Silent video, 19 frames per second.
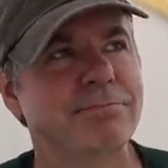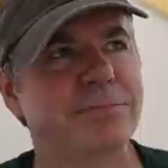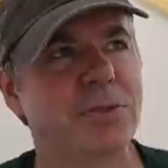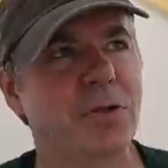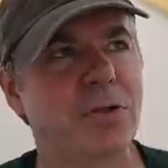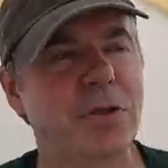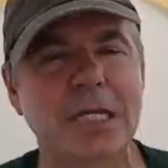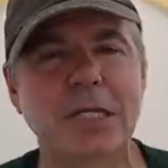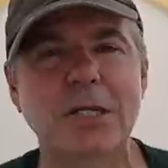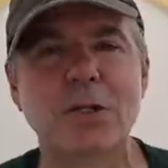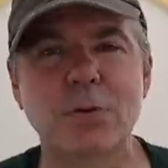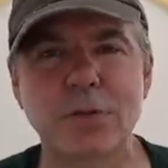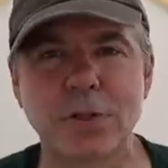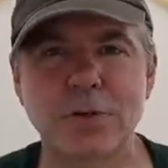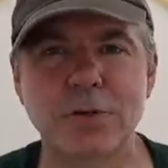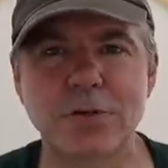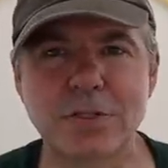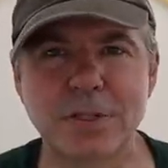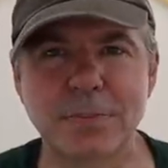so that you don't
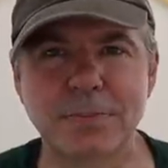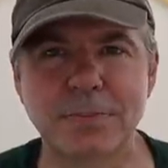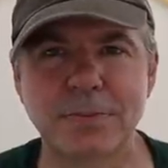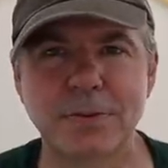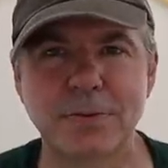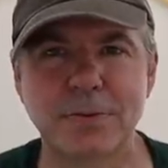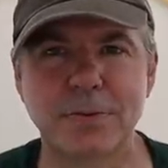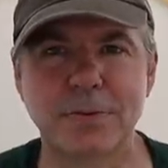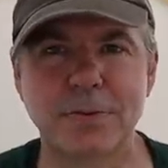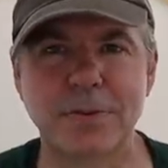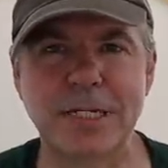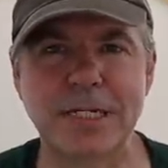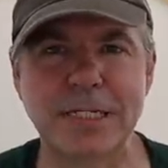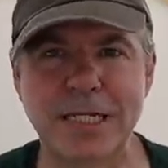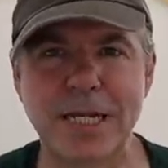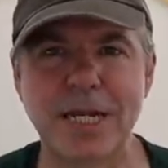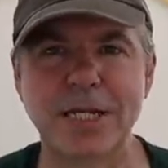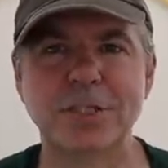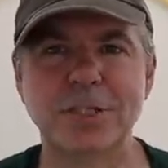use them or the
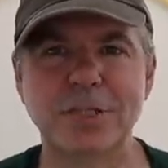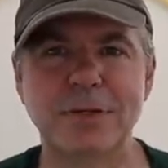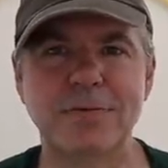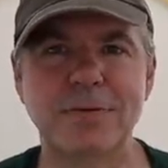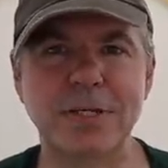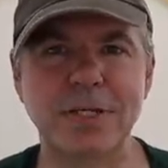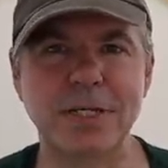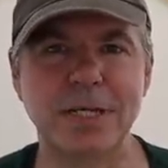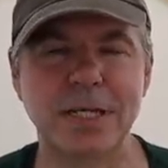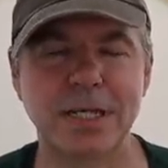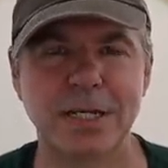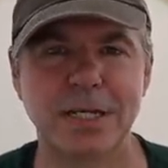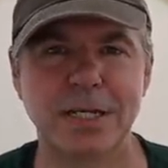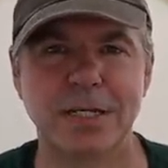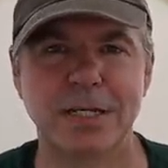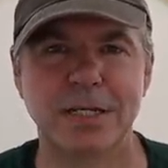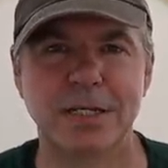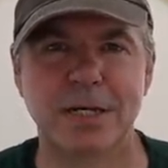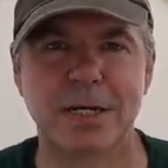intention of the
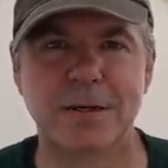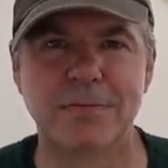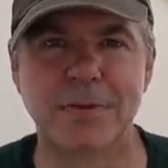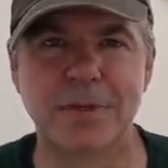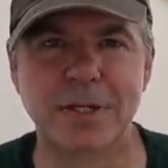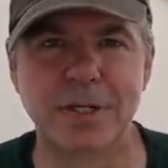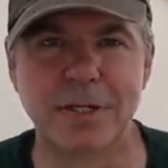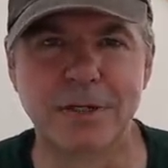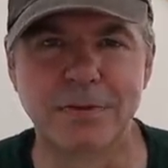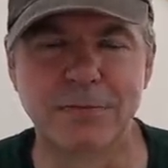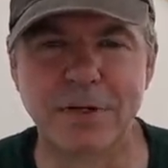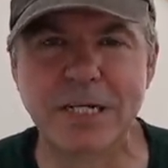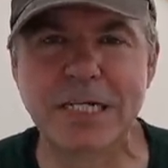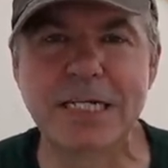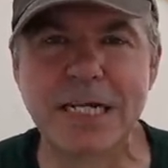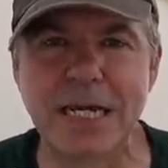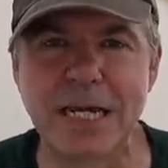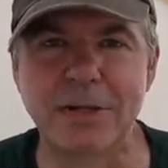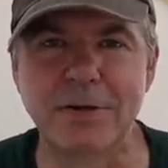of the
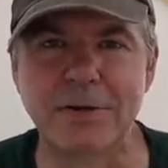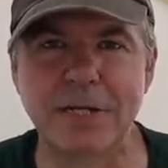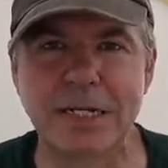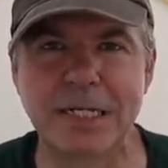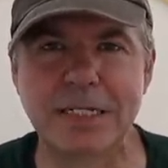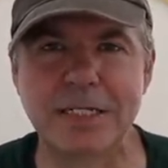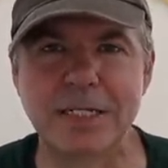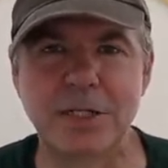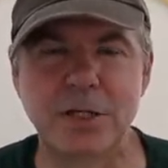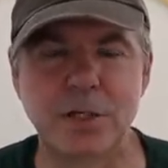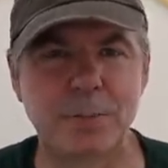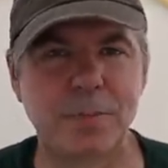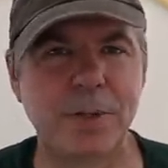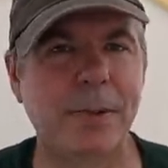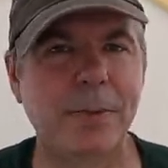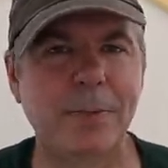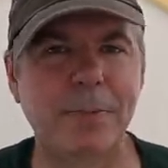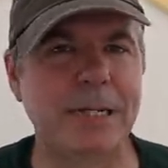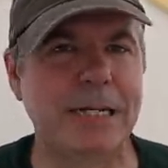retailer is that you're
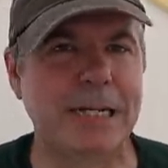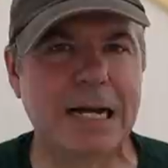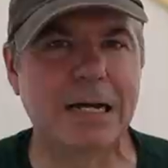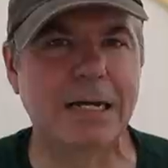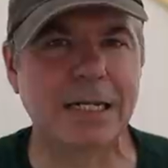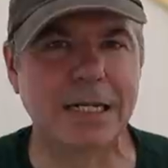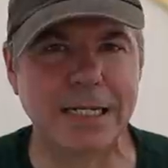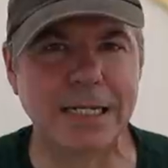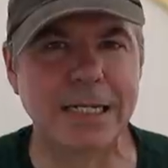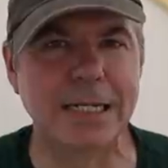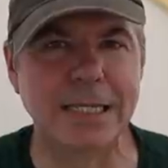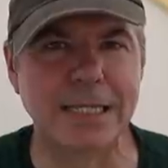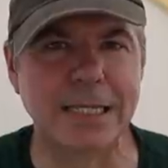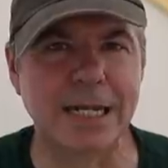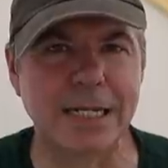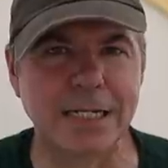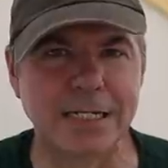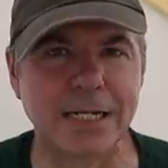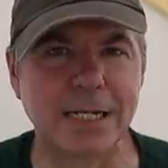probably not going to need
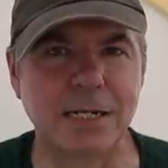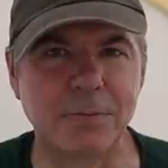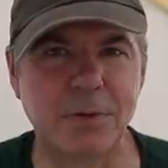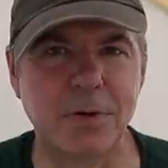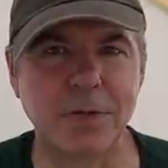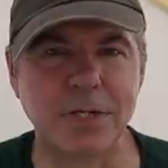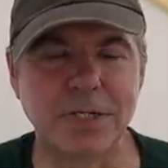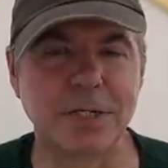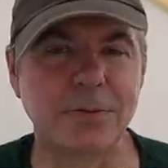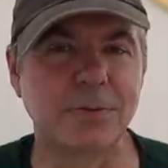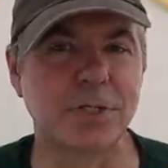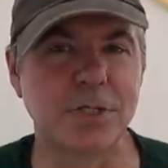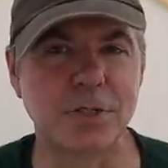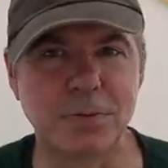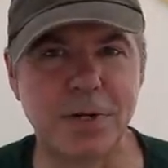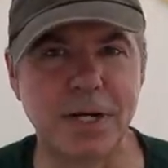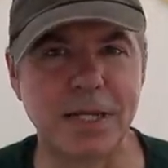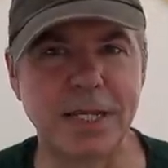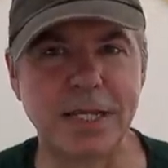that extended warranty, which
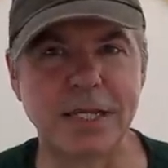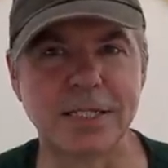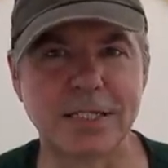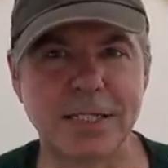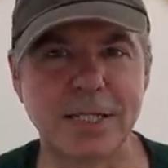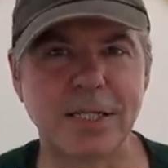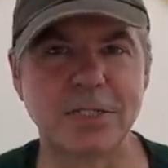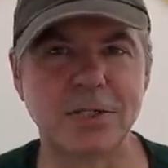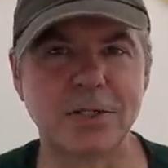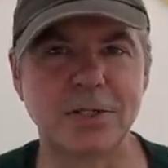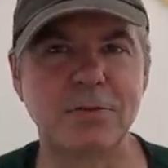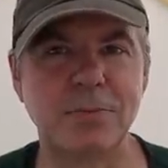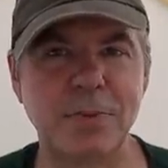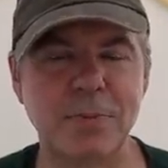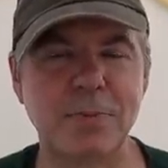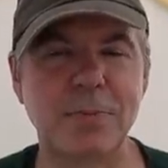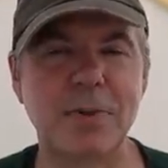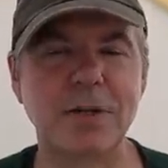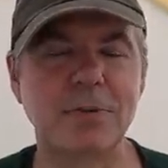is why they can sell it to you and
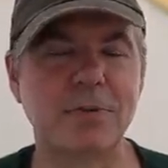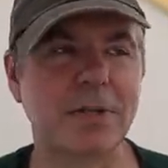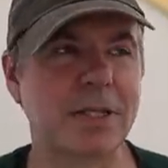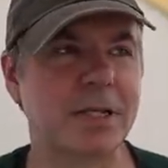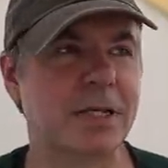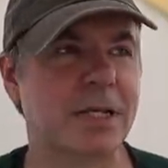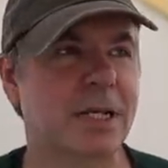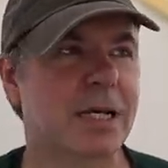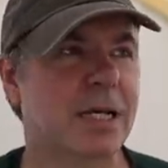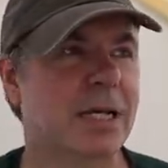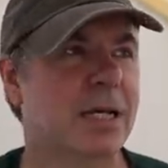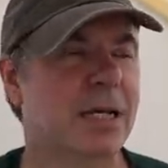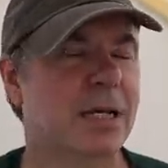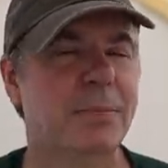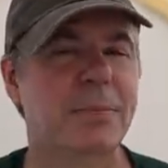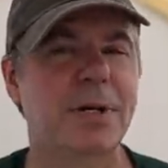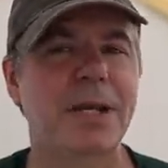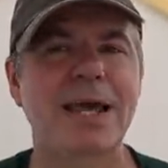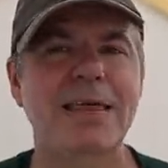make money with it.
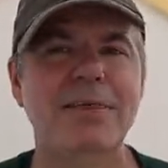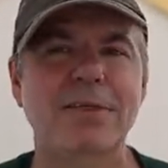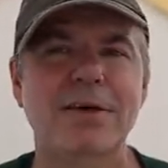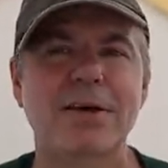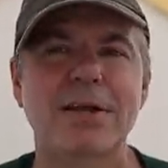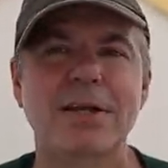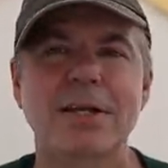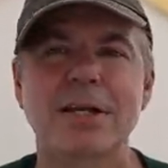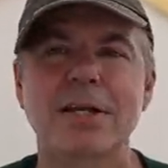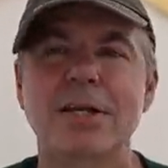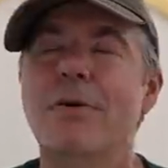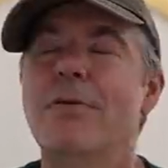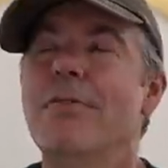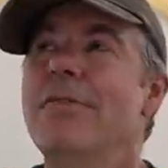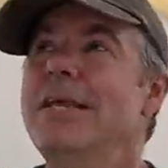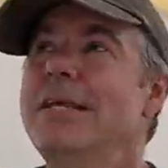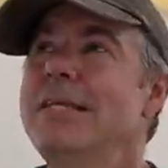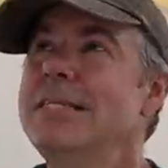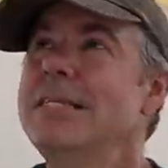But I thought, you know,
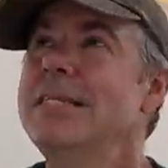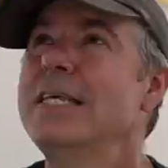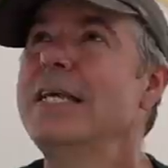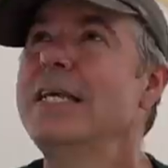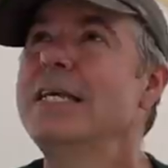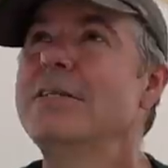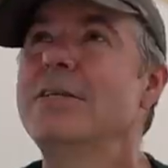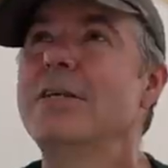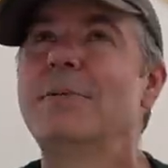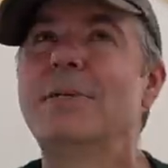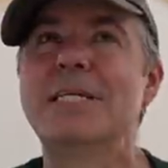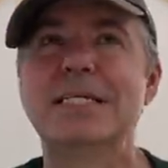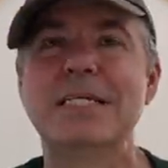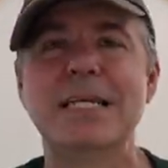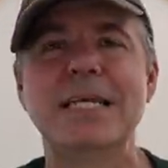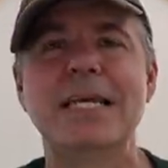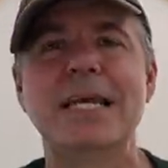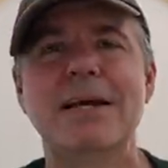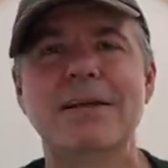this thing is going to be
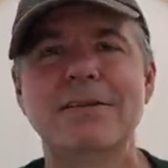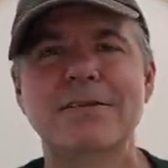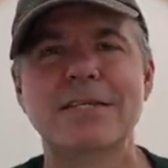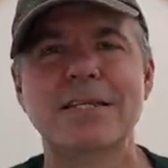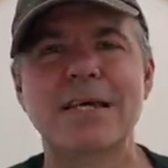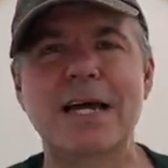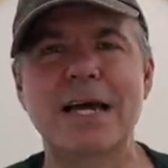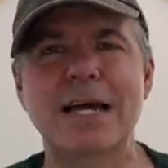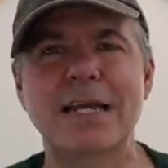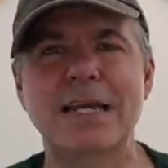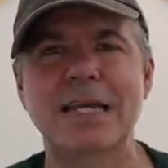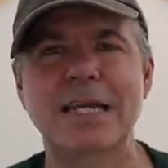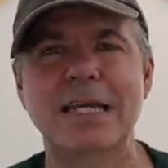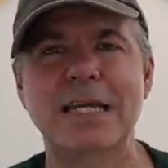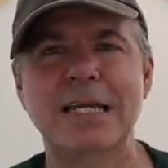sitting outside